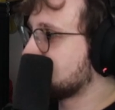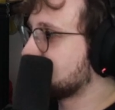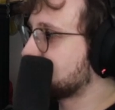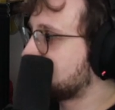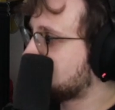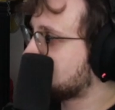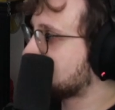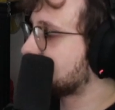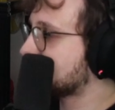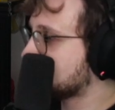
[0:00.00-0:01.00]
think I had one.
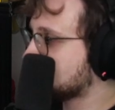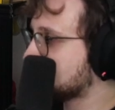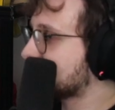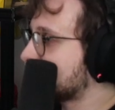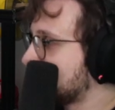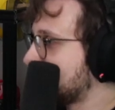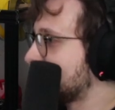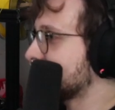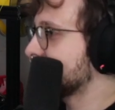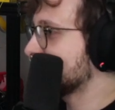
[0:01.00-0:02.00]

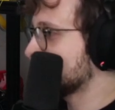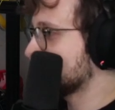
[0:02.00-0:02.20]
Search.